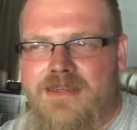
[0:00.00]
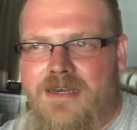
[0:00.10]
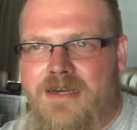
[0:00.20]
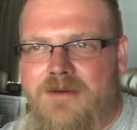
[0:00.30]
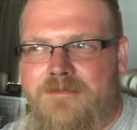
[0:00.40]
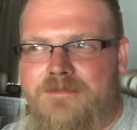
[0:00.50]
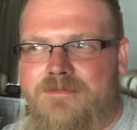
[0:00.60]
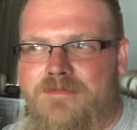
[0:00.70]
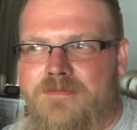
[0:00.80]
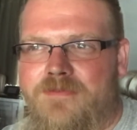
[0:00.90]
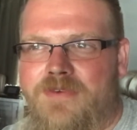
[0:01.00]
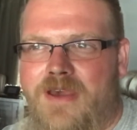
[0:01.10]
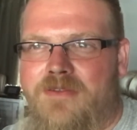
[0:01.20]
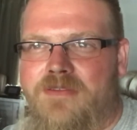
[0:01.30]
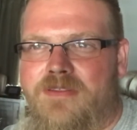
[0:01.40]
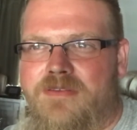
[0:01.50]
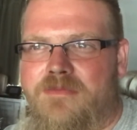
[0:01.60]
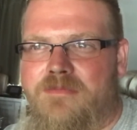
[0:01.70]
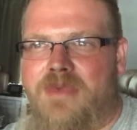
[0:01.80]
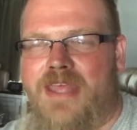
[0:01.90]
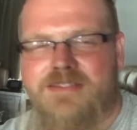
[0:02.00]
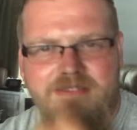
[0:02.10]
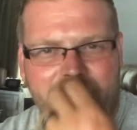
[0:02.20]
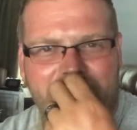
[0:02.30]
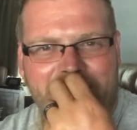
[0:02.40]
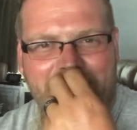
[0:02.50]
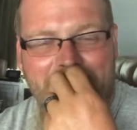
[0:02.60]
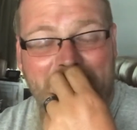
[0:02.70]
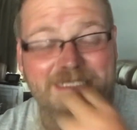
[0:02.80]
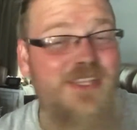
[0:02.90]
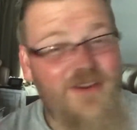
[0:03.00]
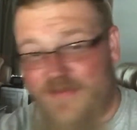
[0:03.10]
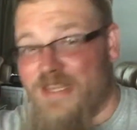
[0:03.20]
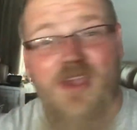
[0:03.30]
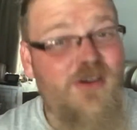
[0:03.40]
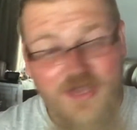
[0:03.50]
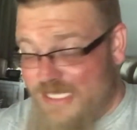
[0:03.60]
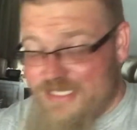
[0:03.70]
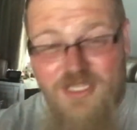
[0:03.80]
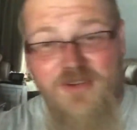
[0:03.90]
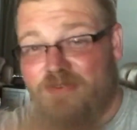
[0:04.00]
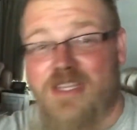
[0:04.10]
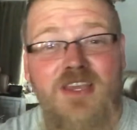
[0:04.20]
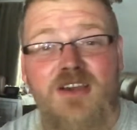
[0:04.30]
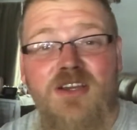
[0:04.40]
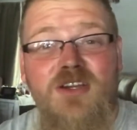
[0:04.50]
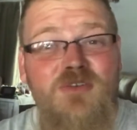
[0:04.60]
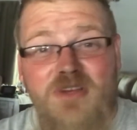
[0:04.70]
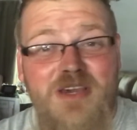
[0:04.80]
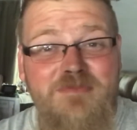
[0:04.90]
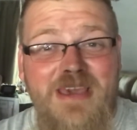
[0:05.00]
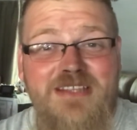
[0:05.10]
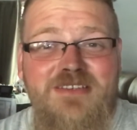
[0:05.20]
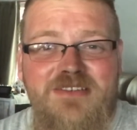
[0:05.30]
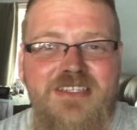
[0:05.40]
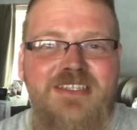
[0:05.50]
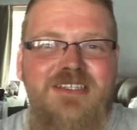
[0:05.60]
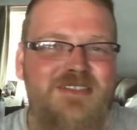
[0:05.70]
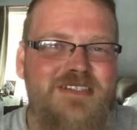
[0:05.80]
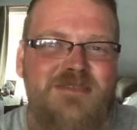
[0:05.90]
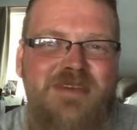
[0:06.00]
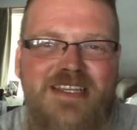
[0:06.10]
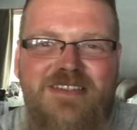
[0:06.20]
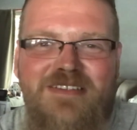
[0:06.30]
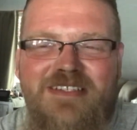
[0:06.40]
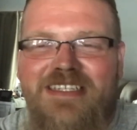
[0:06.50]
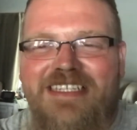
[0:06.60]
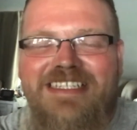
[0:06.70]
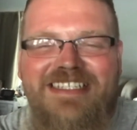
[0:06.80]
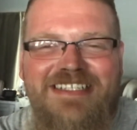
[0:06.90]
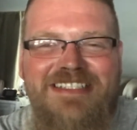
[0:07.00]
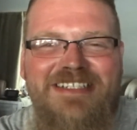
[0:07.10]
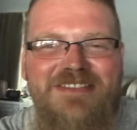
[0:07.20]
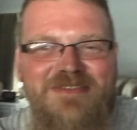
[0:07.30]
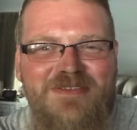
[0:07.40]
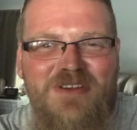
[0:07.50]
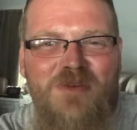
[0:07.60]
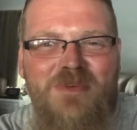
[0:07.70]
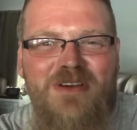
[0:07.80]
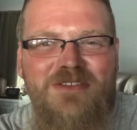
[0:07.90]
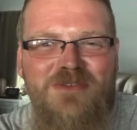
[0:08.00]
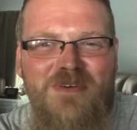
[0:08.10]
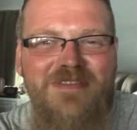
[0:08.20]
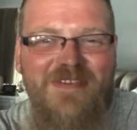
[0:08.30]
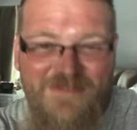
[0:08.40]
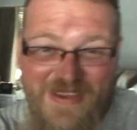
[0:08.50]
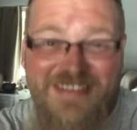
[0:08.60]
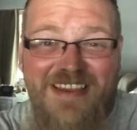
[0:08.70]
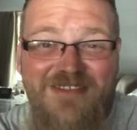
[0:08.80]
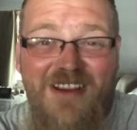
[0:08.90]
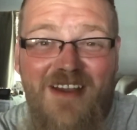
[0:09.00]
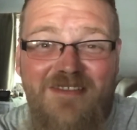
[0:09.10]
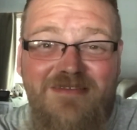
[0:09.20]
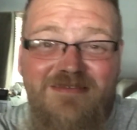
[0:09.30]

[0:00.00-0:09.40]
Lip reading: Found some bad stuff on that, but that's another video. We'll come back to it. All right, I hope y'all enjoyed. Fat Tater out.